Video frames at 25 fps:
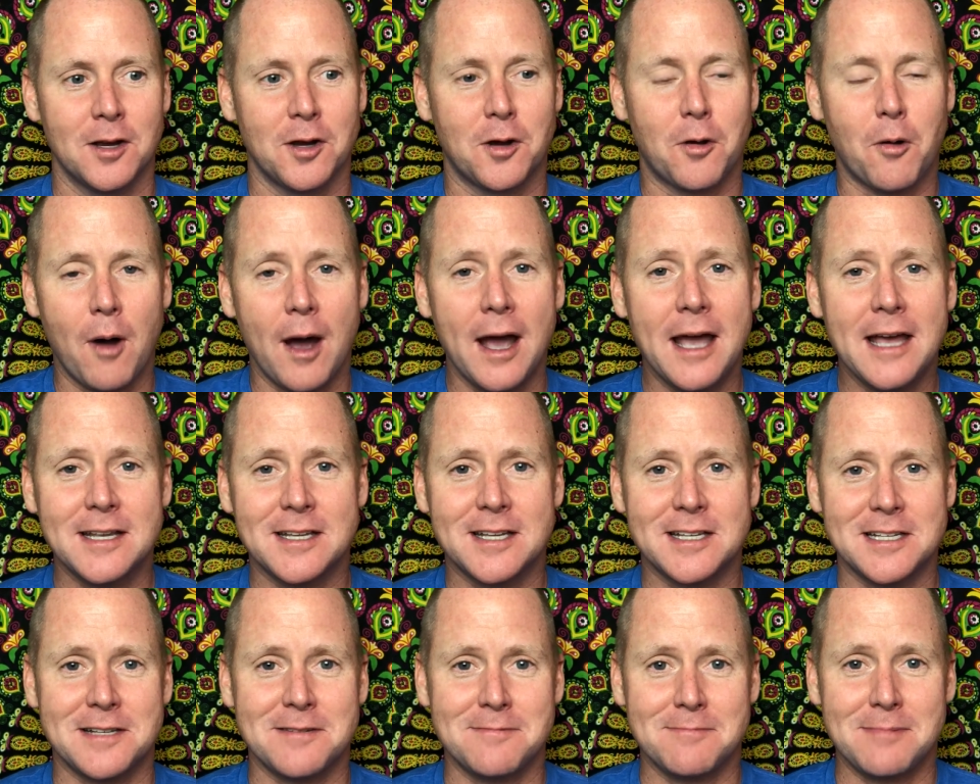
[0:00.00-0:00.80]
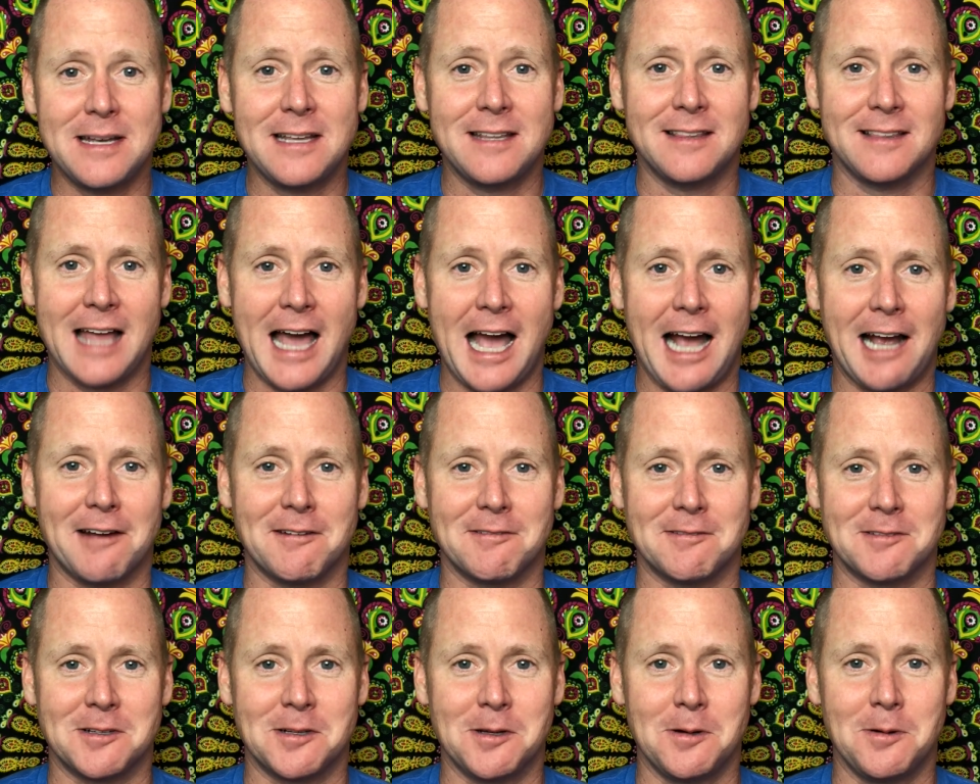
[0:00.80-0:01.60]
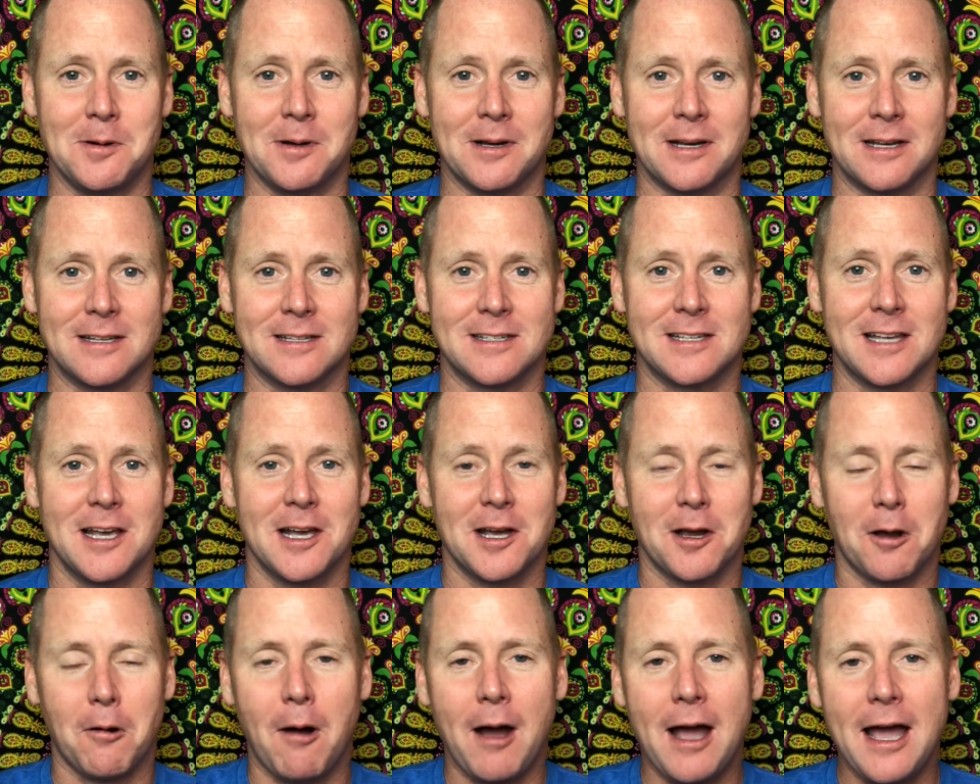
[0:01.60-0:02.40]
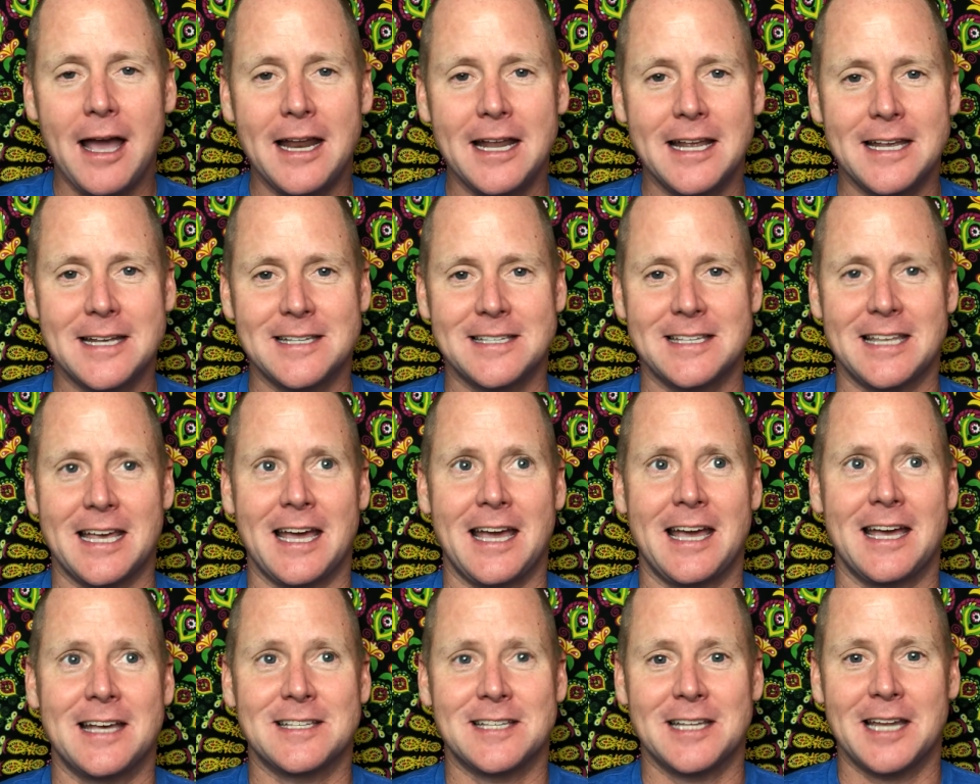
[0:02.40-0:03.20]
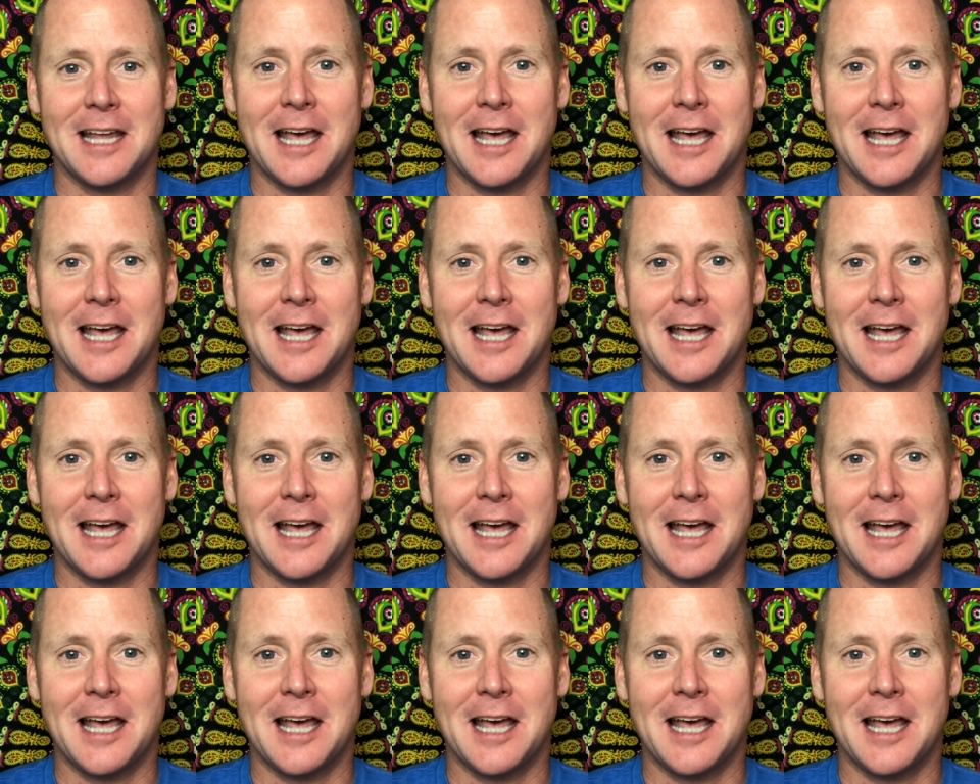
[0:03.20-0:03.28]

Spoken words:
Quiet doesn't mean lack of noise. Quiet is an